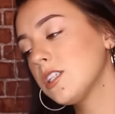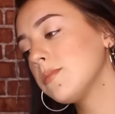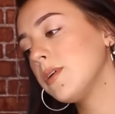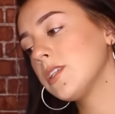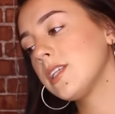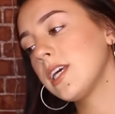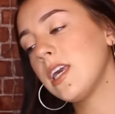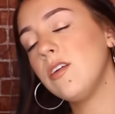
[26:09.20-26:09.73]

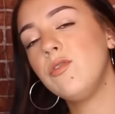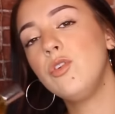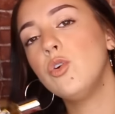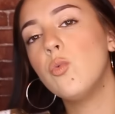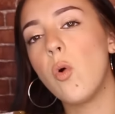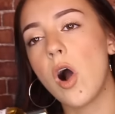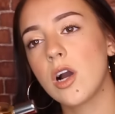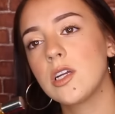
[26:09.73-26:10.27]
smells like if
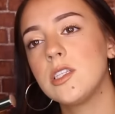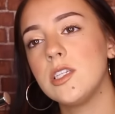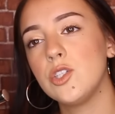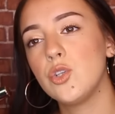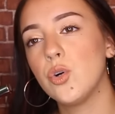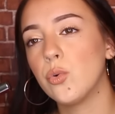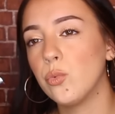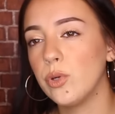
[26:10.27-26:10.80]
you walked
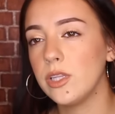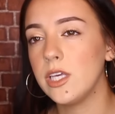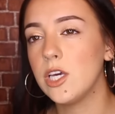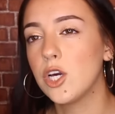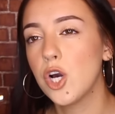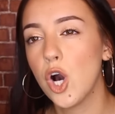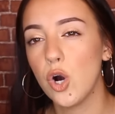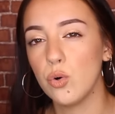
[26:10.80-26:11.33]
into a really
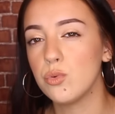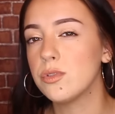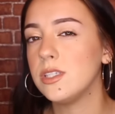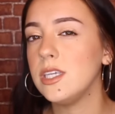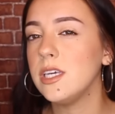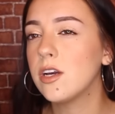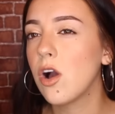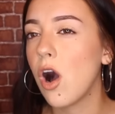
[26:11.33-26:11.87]

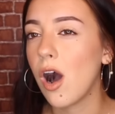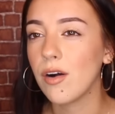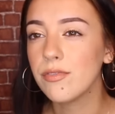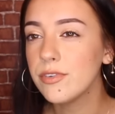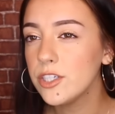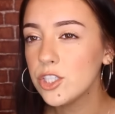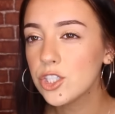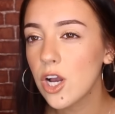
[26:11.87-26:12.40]
cozy
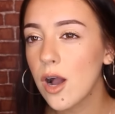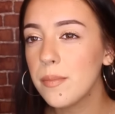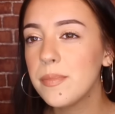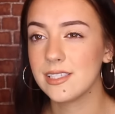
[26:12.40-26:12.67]
coffee shop.